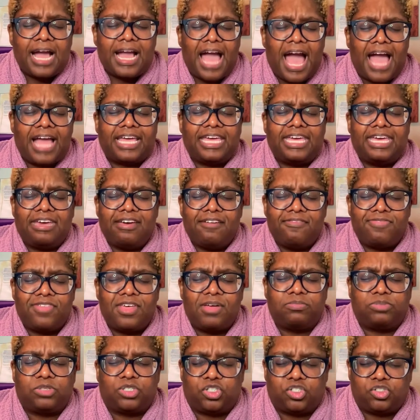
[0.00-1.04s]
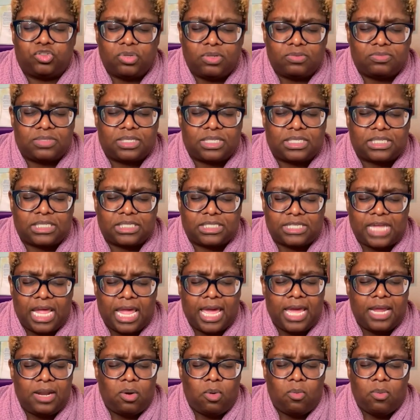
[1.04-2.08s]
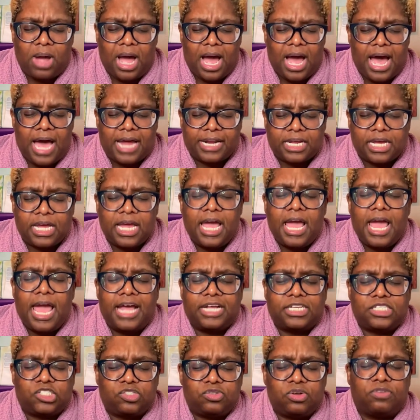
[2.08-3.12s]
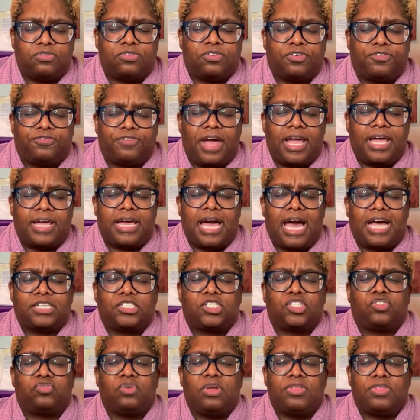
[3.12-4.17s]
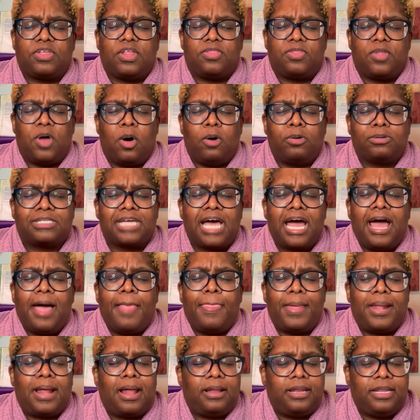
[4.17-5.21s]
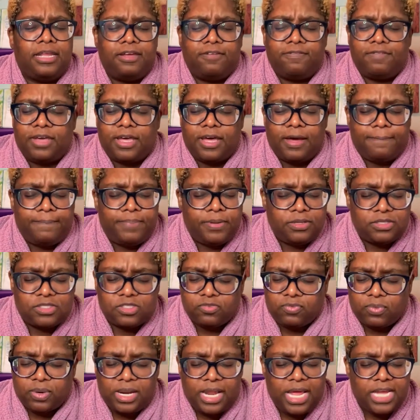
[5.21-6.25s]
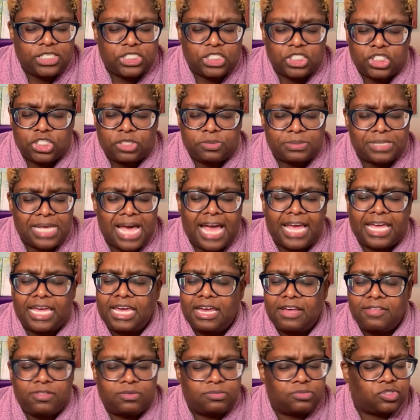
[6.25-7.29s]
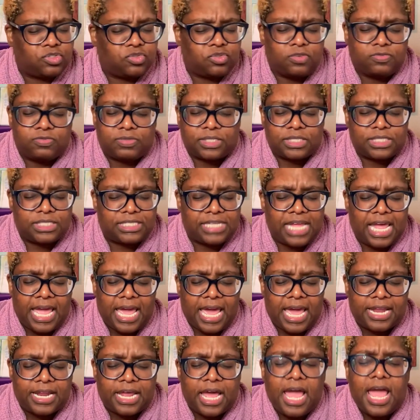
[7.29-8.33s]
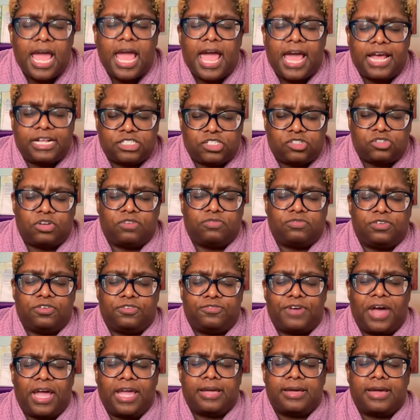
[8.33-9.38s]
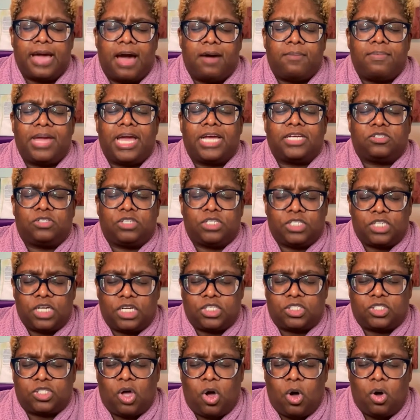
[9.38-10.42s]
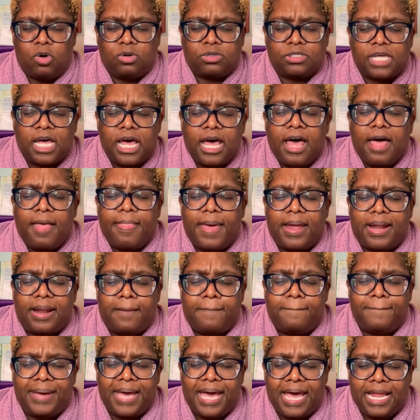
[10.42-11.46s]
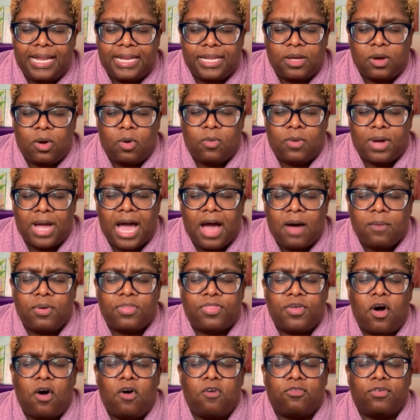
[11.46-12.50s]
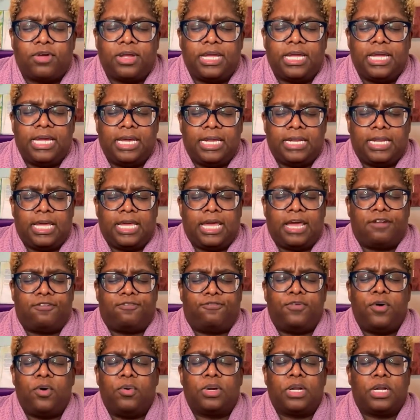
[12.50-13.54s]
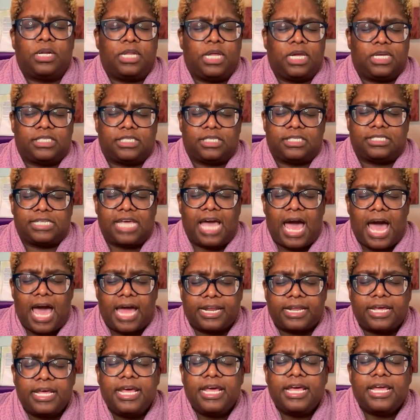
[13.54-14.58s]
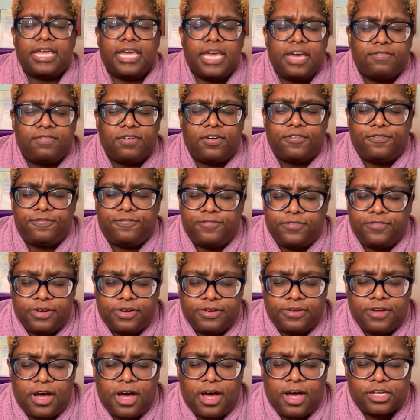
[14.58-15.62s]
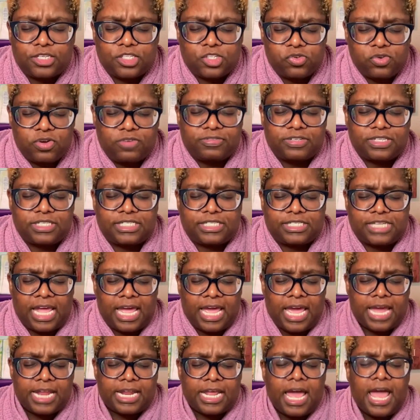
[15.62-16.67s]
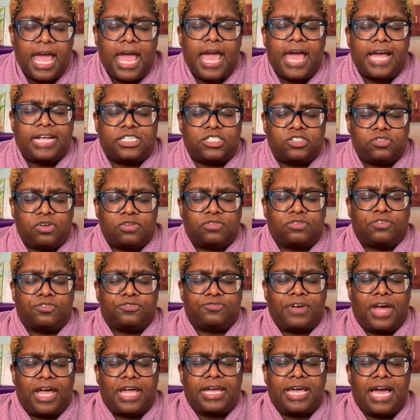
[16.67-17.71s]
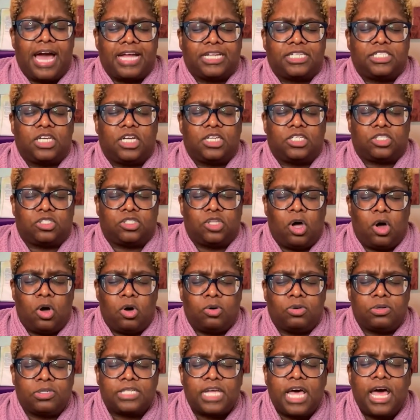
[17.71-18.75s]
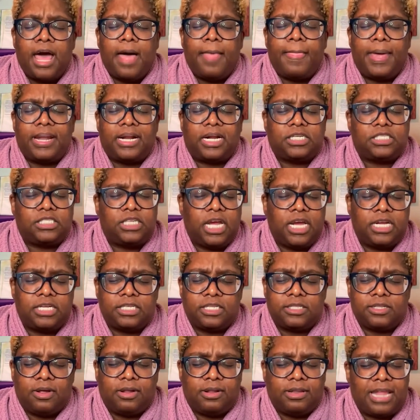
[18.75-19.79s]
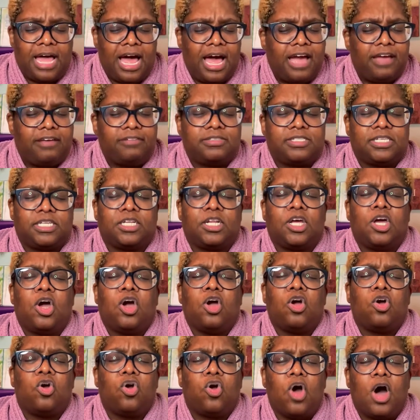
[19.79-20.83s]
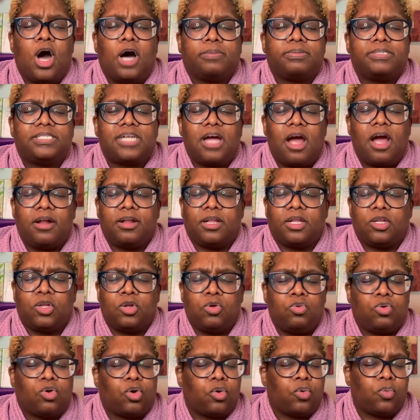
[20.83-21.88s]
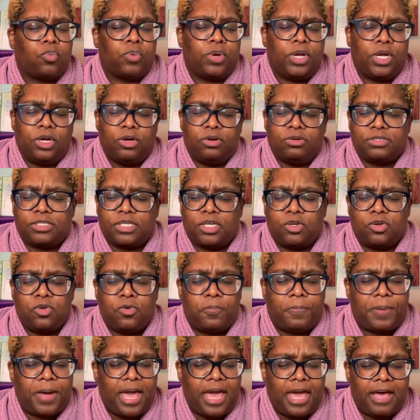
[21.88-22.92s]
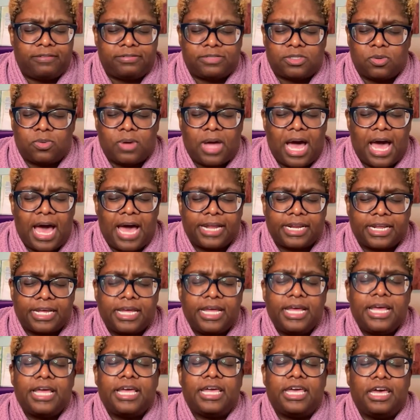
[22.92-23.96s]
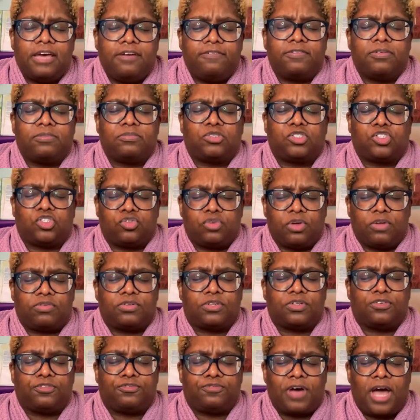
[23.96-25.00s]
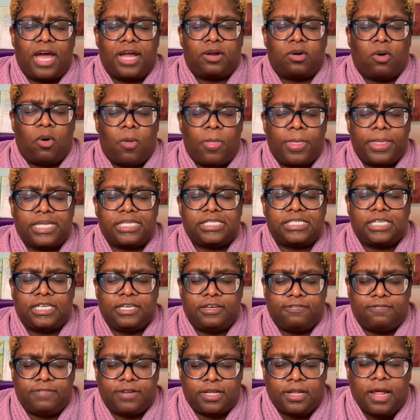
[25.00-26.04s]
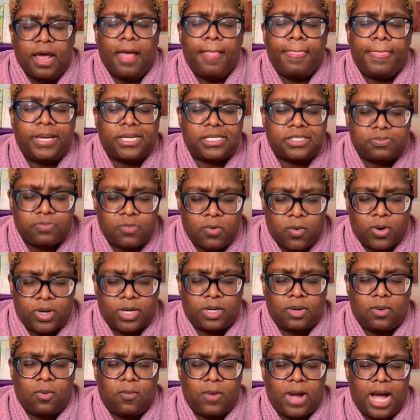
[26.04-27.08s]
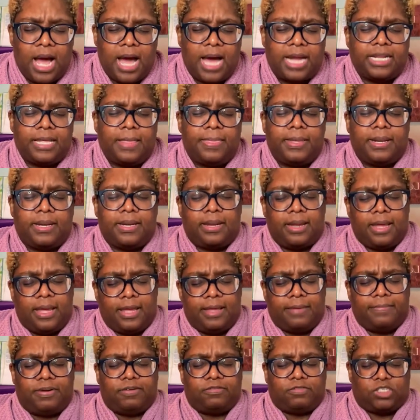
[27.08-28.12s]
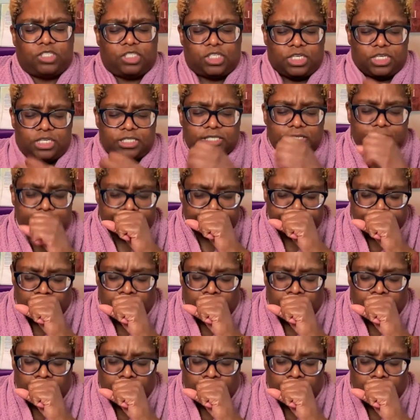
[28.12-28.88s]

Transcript: God, give them strength to stand, oh God, and strength to fight. God, strengthen those that are leaving abusive relationships. God, give them strength to stand and strength to fight. God, we ask you to touch those that are battling, oh God, with overeating and food addictions, God. Give them uh, strength to stand and strength to fight. God, touch those that are changing their lives and um, starting new careers and new paths. So, oh, God, give them strength to fight on this evening, this morning, oh God, in the name of Jesus.